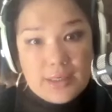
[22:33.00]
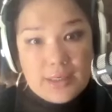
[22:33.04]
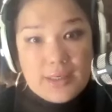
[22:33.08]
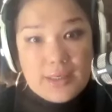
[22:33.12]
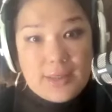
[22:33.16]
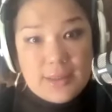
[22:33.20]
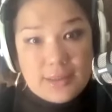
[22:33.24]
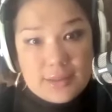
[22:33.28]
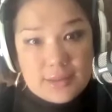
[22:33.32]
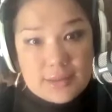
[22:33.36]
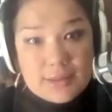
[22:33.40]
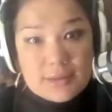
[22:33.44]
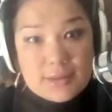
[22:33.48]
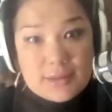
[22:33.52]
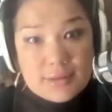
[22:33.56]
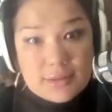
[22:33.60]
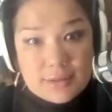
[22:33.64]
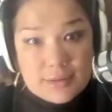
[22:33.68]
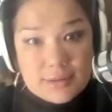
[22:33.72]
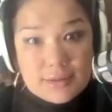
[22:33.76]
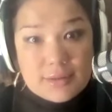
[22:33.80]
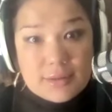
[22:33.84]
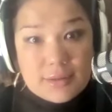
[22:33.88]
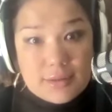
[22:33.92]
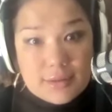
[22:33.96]
need
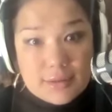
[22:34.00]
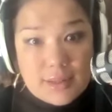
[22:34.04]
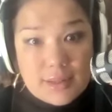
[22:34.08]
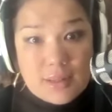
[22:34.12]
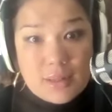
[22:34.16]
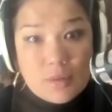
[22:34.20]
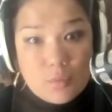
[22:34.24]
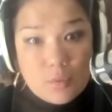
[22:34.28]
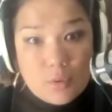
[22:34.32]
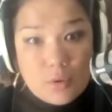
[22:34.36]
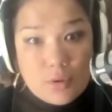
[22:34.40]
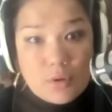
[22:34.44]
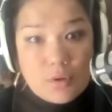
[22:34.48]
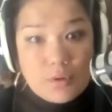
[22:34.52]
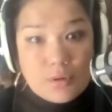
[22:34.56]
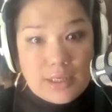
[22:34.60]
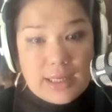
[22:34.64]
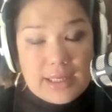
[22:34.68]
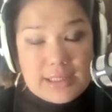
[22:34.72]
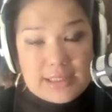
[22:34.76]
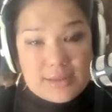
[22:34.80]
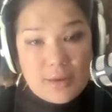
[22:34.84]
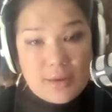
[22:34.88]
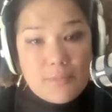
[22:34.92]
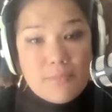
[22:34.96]
Mm-hmm. in the mm-hmm. world.
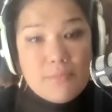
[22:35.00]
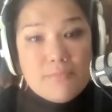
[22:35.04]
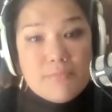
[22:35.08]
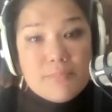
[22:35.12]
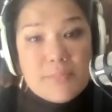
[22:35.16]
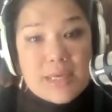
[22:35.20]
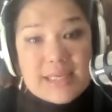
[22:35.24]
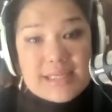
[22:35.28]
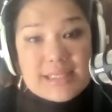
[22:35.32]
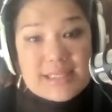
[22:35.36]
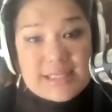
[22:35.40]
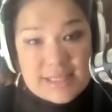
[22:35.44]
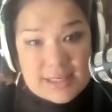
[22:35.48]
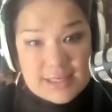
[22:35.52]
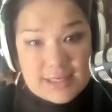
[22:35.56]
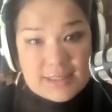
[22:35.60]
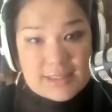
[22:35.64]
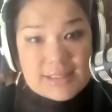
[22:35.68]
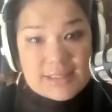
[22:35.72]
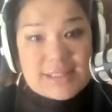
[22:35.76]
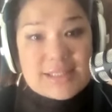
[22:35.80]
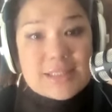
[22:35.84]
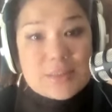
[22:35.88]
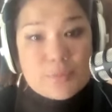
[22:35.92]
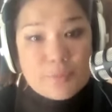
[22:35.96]
It's a
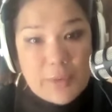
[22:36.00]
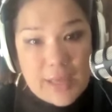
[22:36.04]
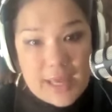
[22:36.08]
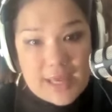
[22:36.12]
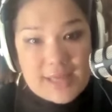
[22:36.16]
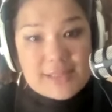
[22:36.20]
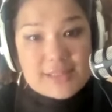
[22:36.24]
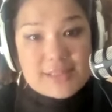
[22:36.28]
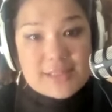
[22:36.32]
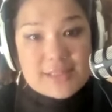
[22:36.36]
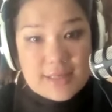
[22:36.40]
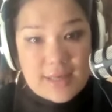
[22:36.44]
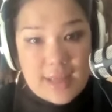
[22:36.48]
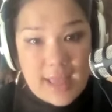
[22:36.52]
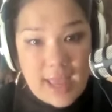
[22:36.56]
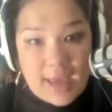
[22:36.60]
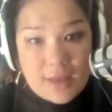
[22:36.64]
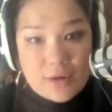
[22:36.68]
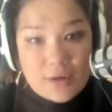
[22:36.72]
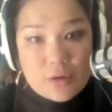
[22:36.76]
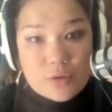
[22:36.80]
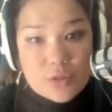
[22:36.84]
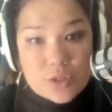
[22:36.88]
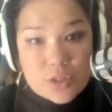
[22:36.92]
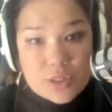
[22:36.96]
missing space and
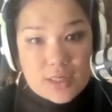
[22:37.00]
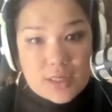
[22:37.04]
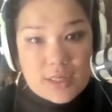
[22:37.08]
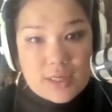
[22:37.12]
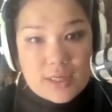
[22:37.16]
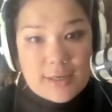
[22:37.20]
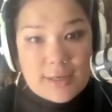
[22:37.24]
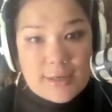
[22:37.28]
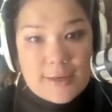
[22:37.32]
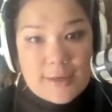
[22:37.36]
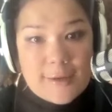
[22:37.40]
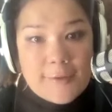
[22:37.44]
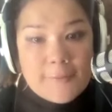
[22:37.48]
energy.